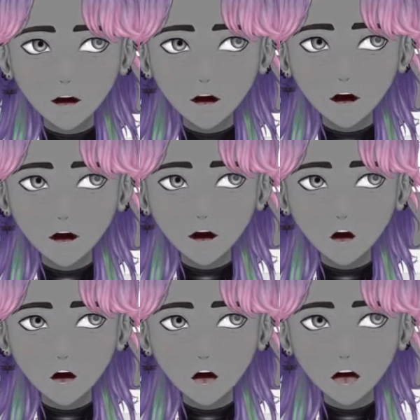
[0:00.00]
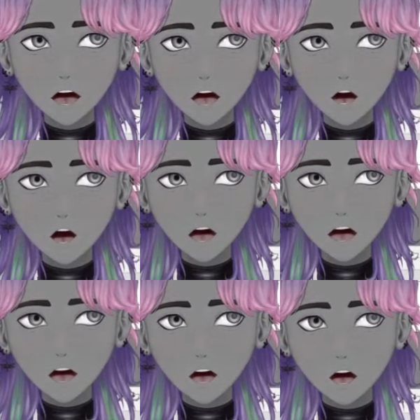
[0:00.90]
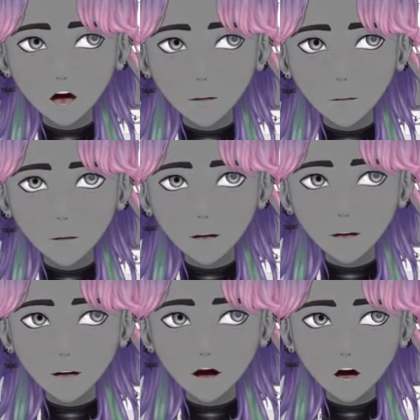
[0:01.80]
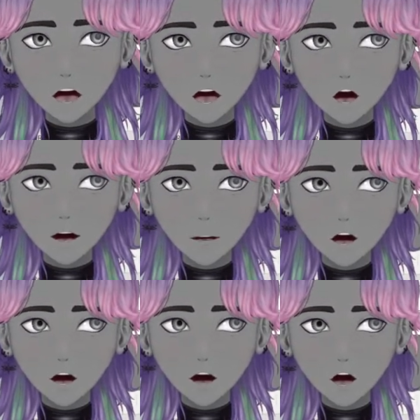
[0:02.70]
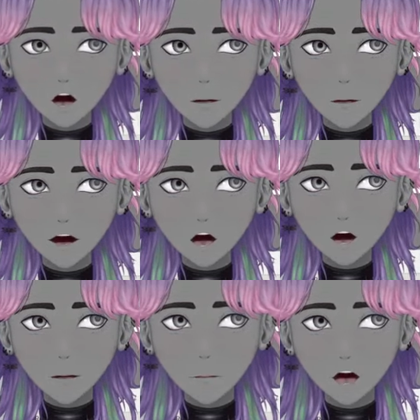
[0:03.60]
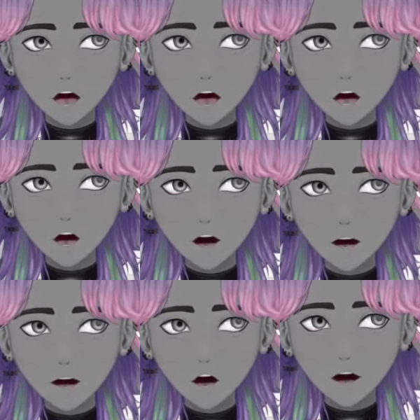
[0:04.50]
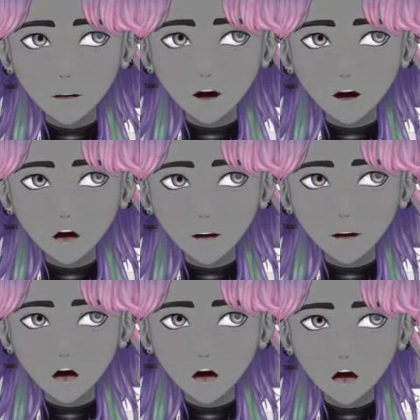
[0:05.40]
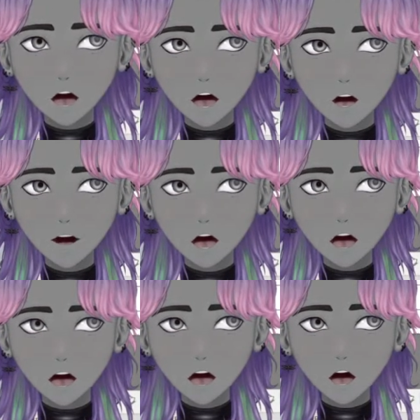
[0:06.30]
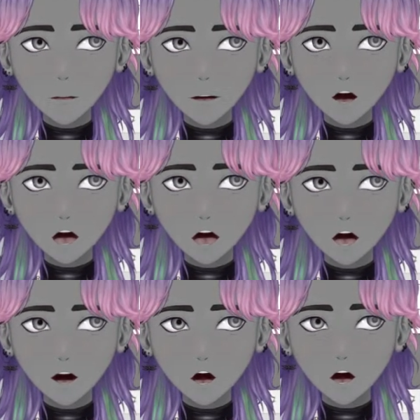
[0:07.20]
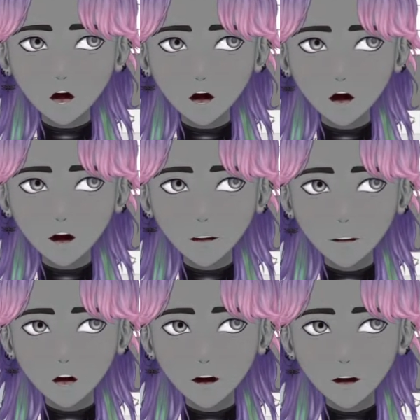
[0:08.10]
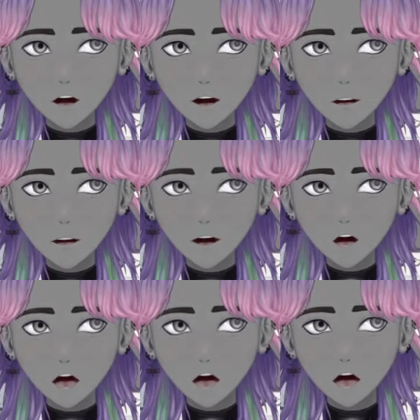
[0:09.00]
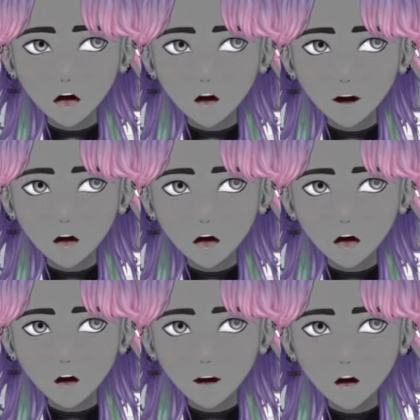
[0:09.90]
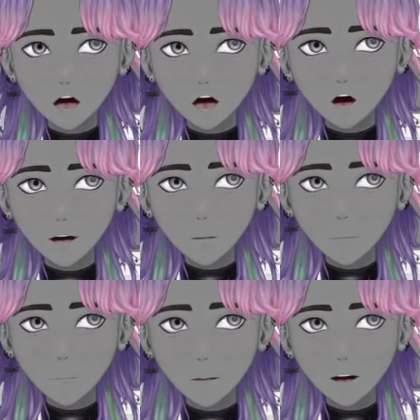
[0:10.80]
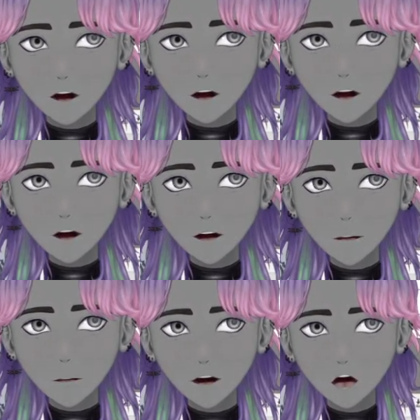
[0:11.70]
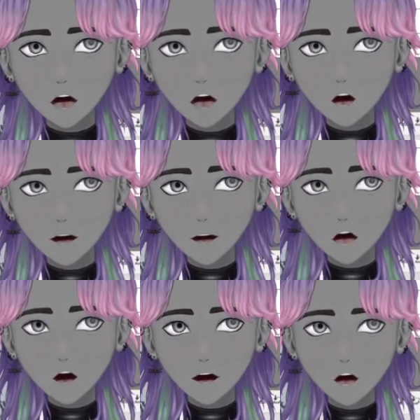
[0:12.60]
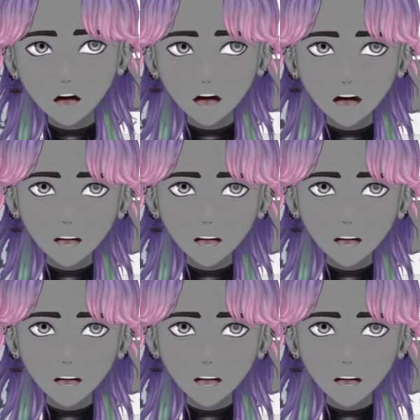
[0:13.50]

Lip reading: and our own like artistic pursuits. Like, what does it mean for us to be artists, and what does it mean in our everyday lives and our visions and worldviews? What kind of like do we find responsibilities?